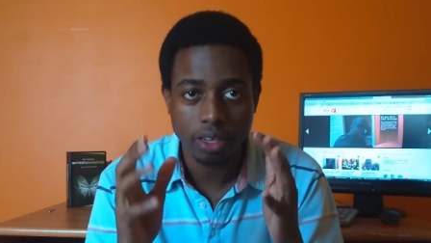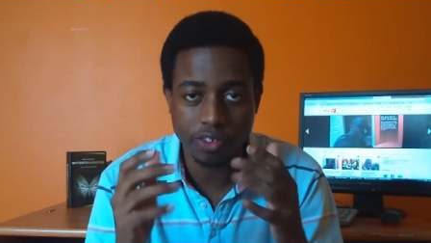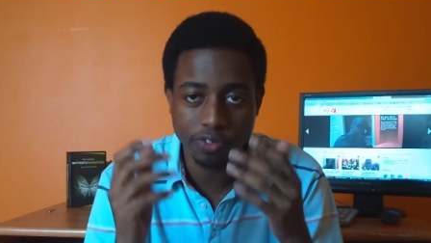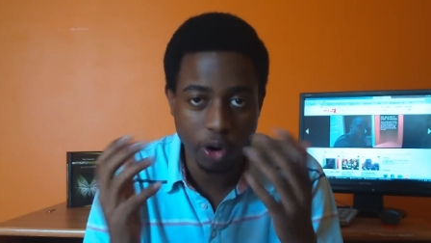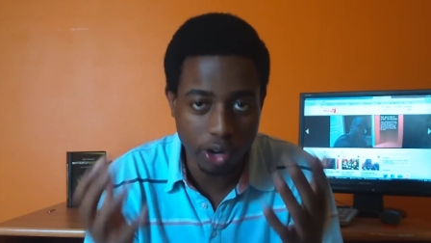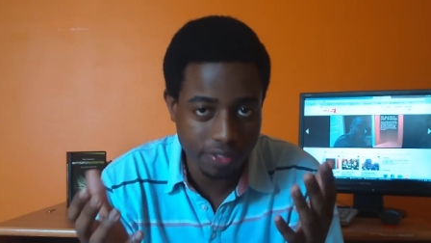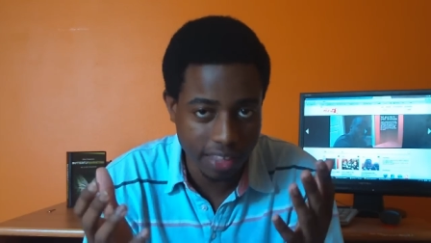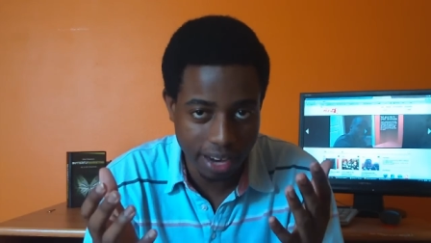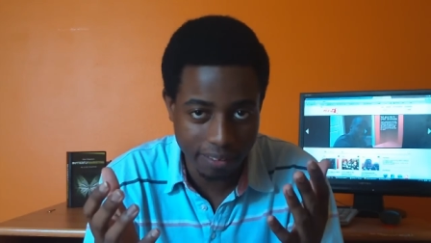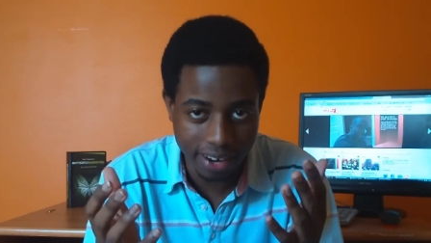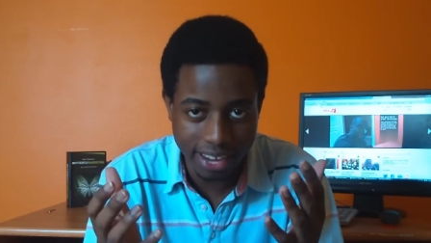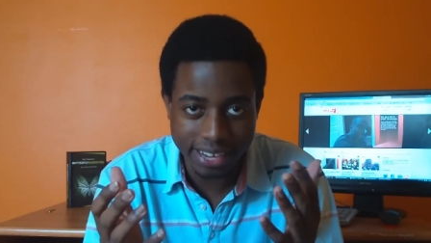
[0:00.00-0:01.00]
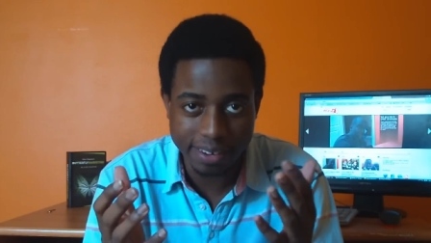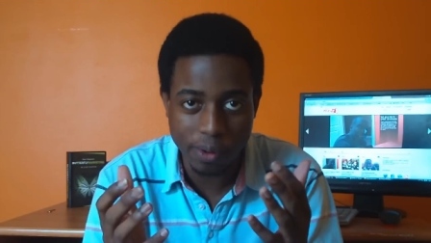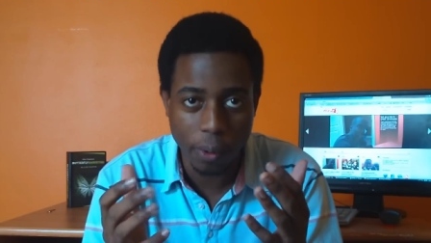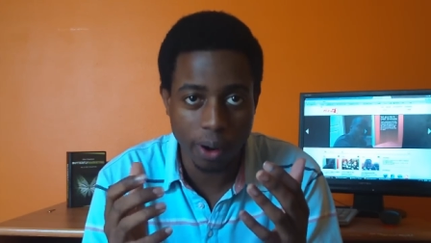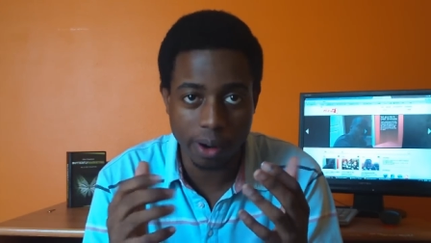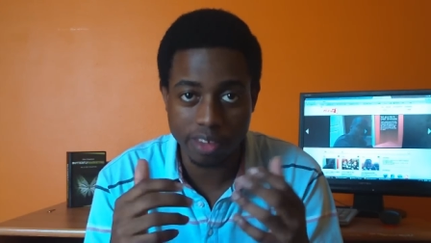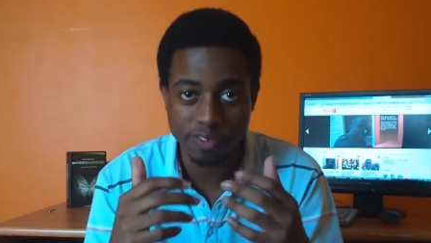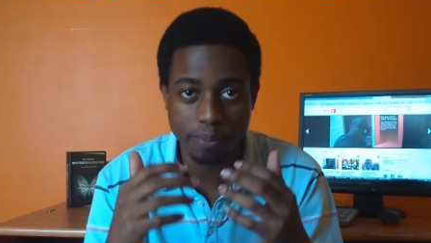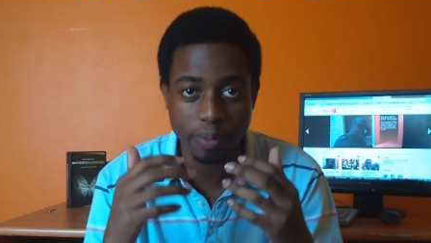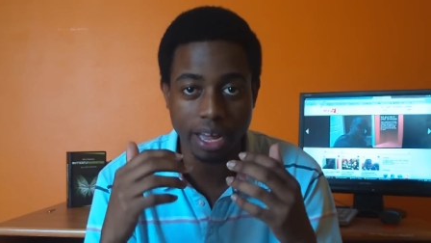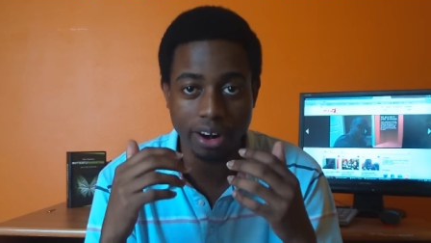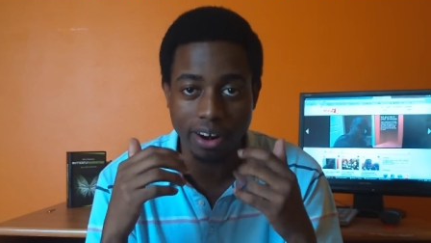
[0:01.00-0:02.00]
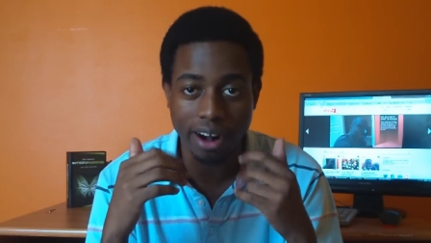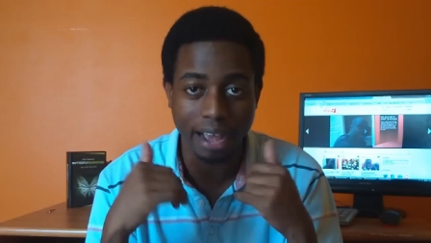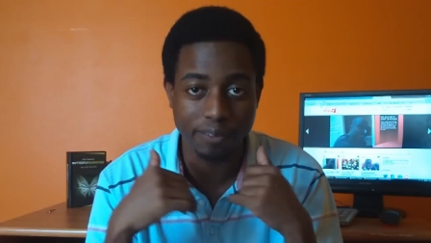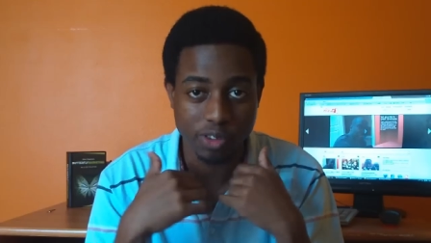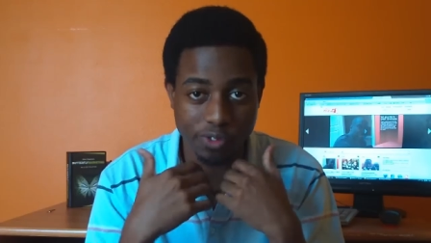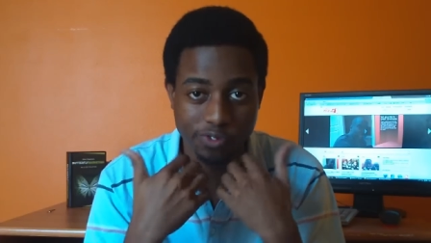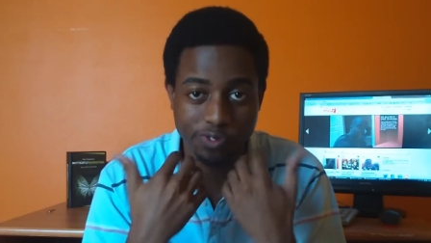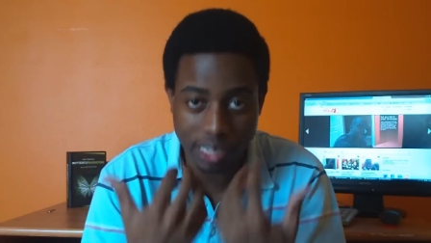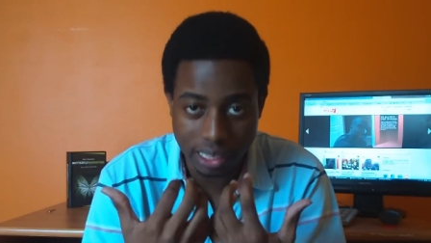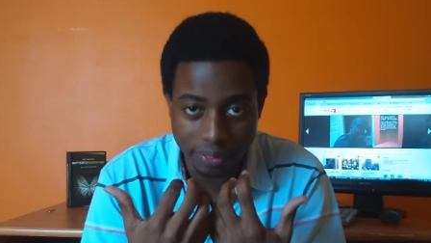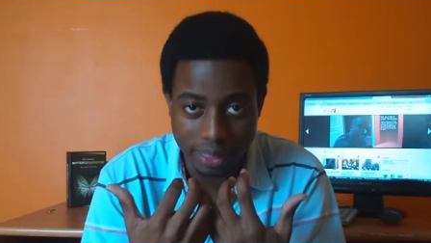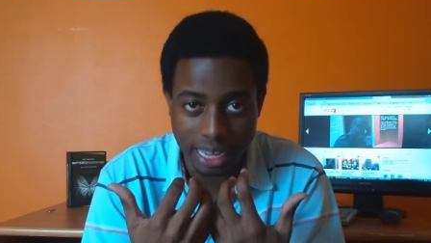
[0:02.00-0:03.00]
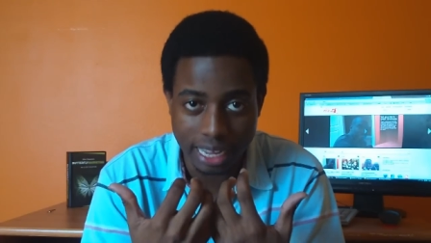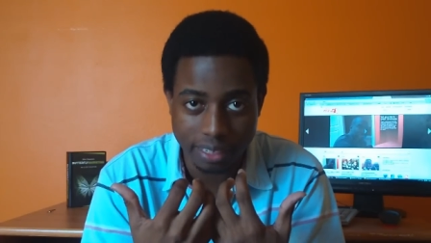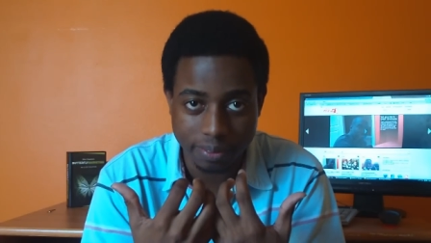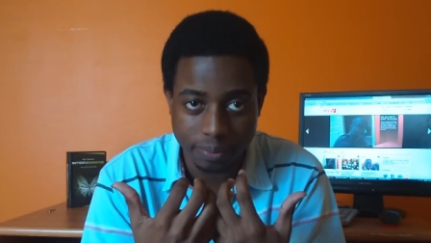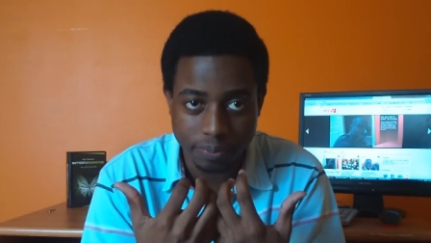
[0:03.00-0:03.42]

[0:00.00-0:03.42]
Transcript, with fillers: You've heard that, right? Or even better, have you felt that?